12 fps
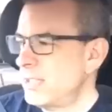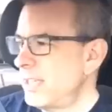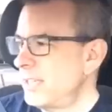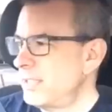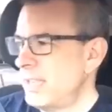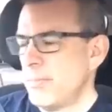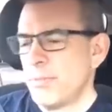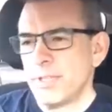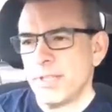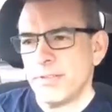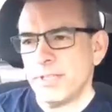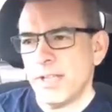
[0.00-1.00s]
Somebody used
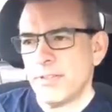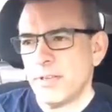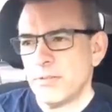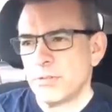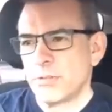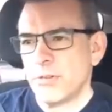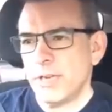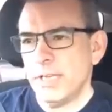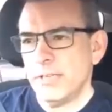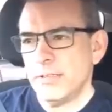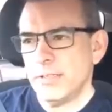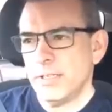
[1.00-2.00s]
that example the other day. I
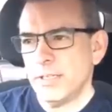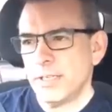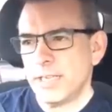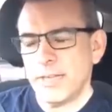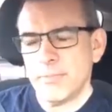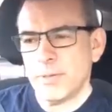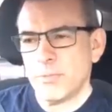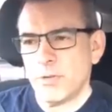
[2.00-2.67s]
thought it was great.